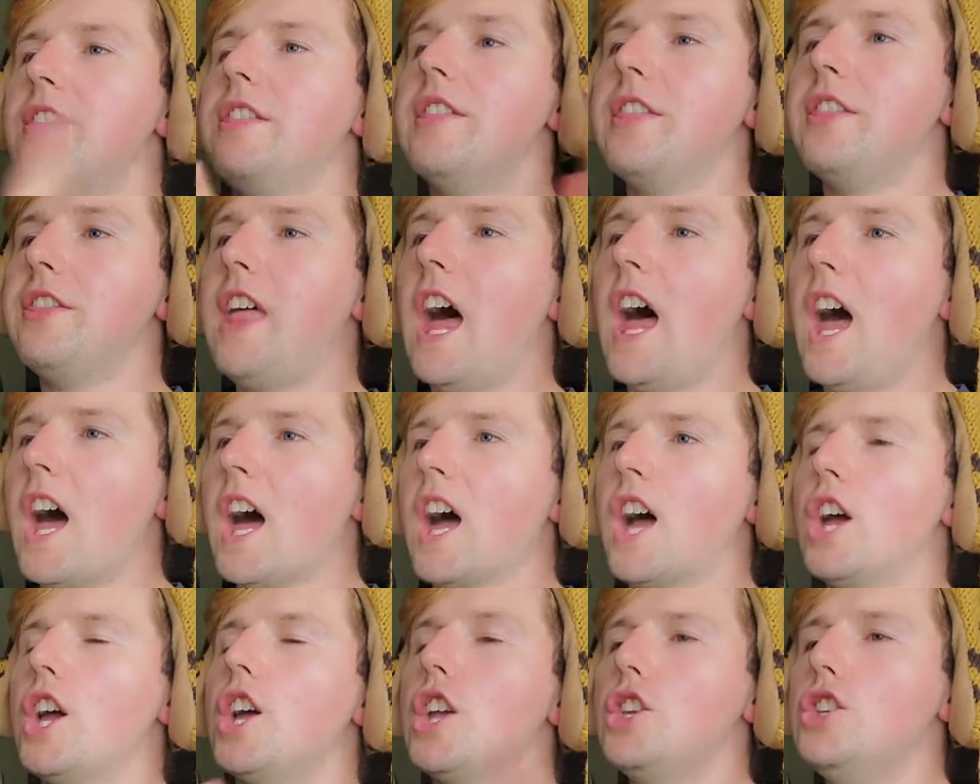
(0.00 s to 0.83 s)
the
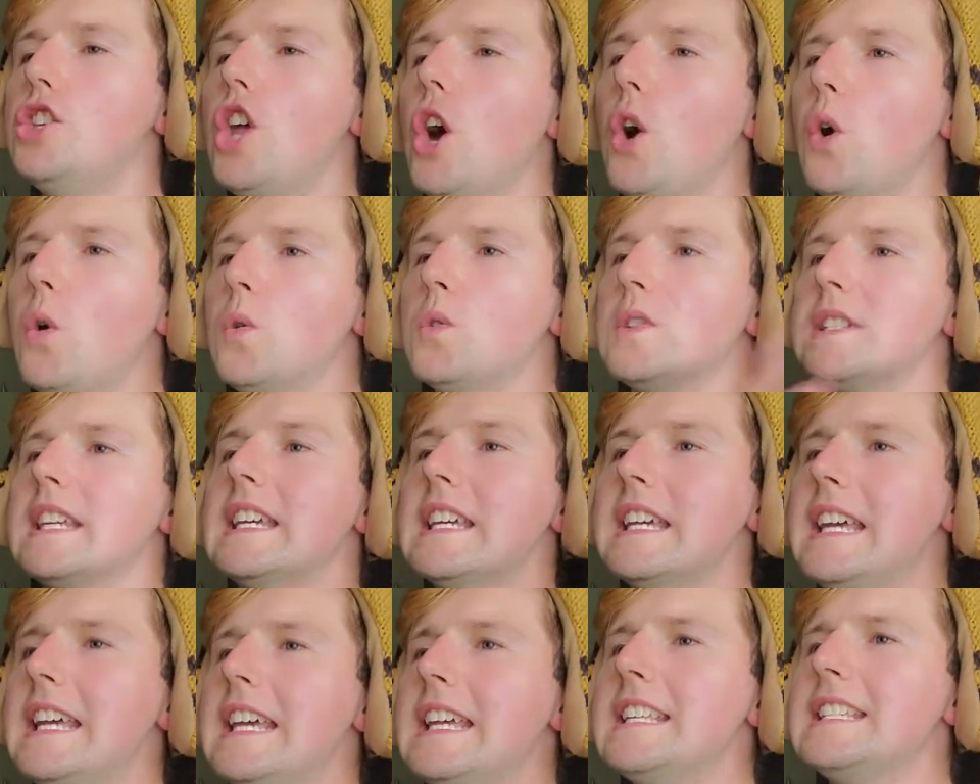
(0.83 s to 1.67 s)
nose
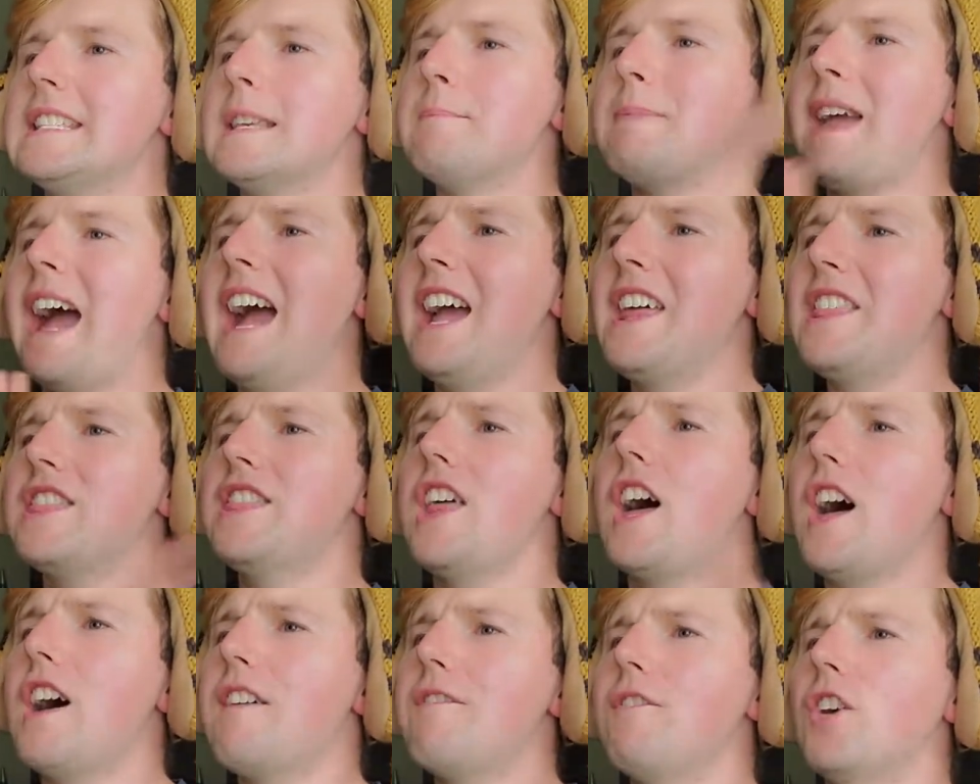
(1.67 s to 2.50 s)
is behind
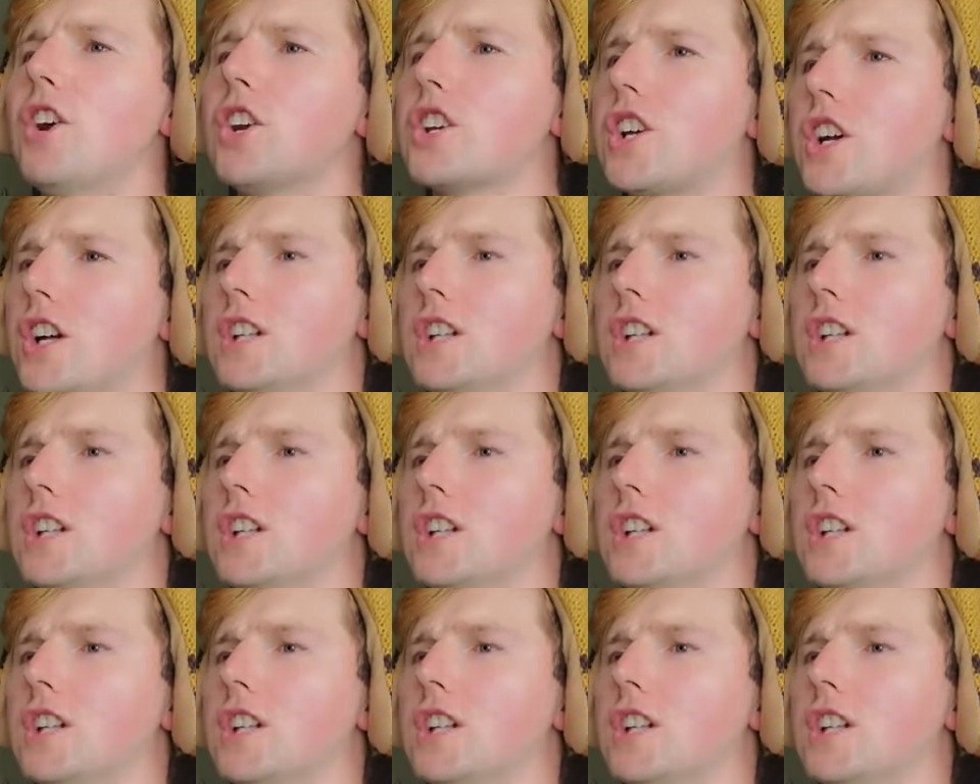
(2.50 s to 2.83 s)
the vertical.